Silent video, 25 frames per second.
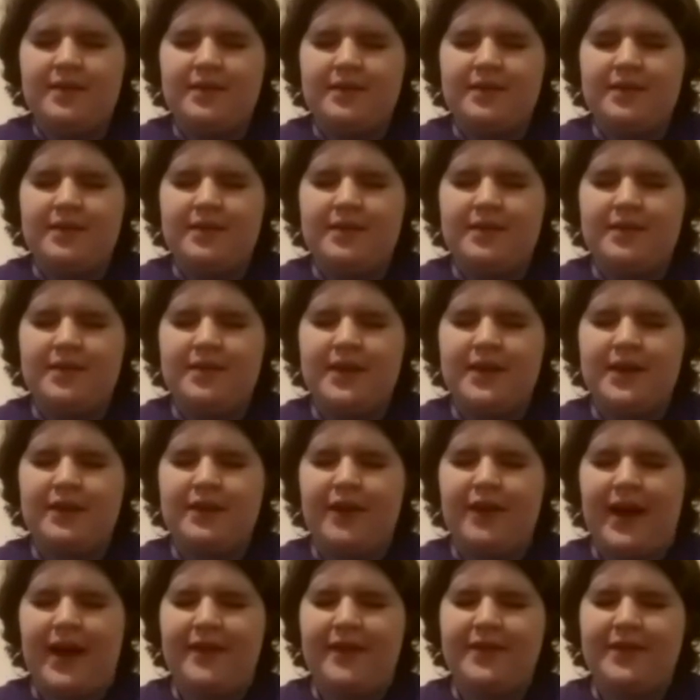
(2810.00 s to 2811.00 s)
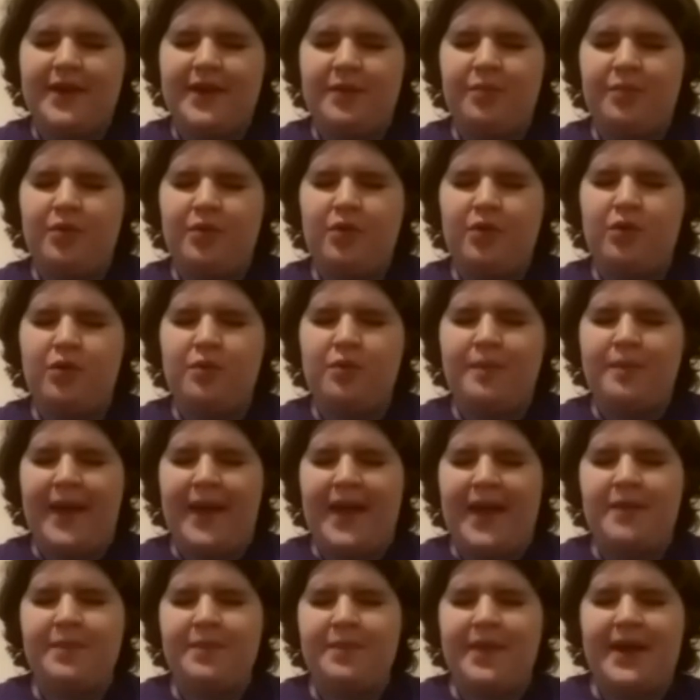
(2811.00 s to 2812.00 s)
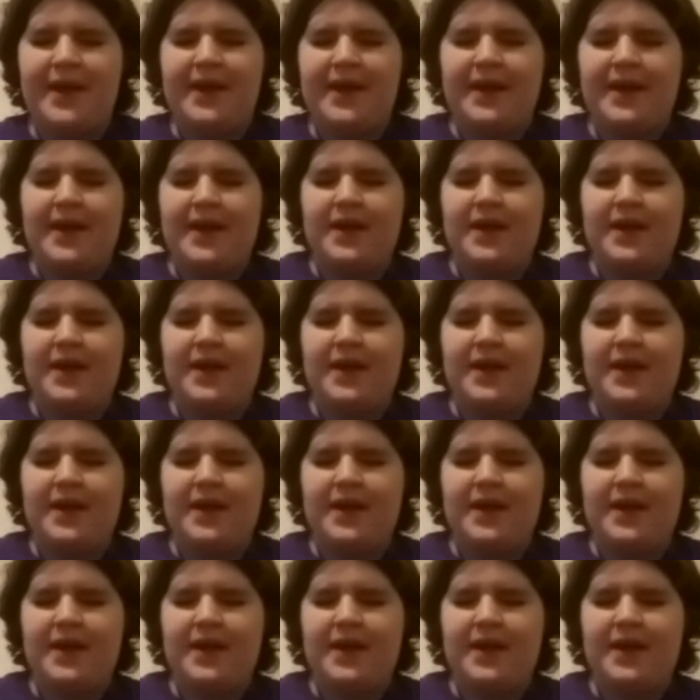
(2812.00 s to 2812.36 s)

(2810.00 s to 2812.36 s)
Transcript: their gravity pull may be